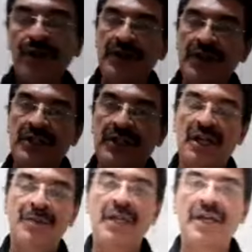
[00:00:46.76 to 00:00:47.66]
the
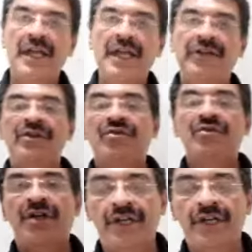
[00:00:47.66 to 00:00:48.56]
terminal ray is in
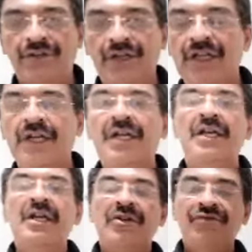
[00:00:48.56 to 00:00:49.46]
quadrant 3,
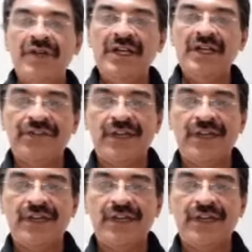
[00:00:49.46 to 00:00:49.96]
we say